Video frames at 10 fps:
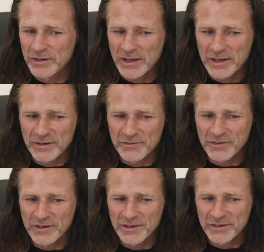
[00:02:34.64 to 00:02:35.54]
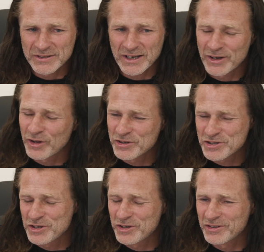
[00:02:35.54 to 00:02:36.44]
the day of
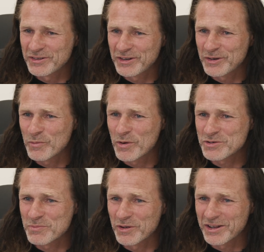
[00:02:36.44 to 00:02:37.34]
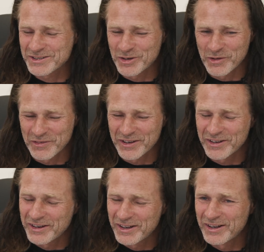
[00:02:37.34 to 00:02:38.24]
technology, you can watch more or less all of it
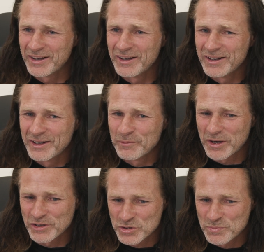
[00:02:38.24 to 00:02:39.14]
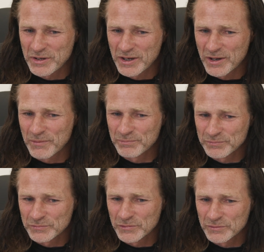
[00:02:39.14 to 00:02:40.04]
on there. But I'll just be
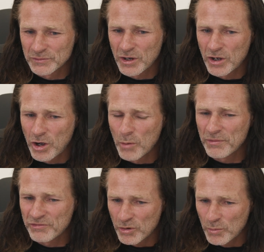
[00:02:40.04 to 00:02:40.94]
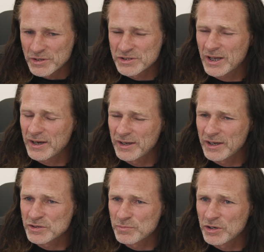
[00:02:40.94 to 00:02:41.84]
hoping for a win Saturday
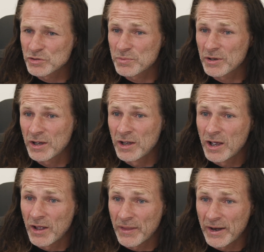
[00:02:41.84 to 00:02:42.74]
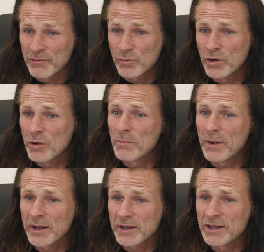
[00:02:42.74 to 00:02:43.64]
against Middlesbrough, and then everyone come
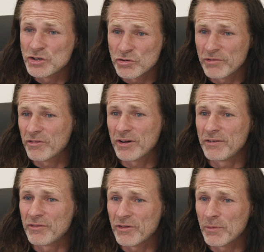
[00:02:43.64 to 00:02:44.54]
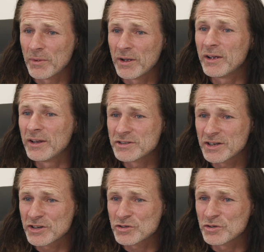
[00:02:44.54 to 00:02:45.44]
back injury free from
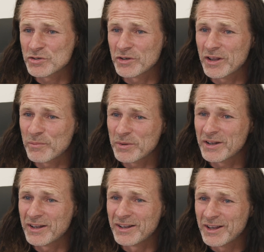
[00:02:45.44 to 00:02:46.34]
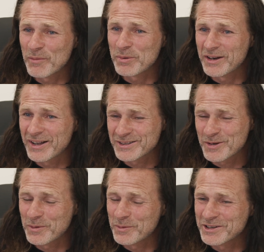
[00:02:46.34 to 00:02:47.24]
international duty. That'd be a nice
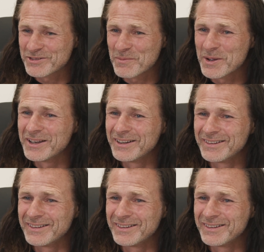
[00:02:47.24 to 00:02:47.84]
couple of weeks for me.